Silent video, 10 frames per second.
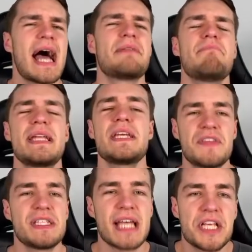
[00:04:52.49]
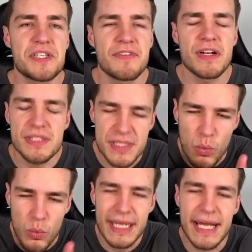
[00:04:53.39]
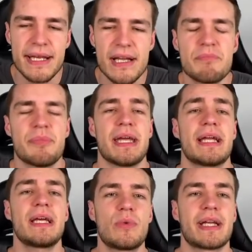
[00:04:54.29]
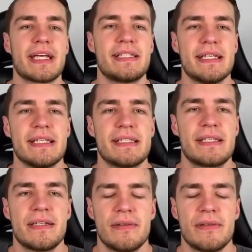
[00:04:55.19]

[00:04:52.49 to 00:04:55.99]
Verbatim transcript: and many of these hedge funds will end up being liquidated.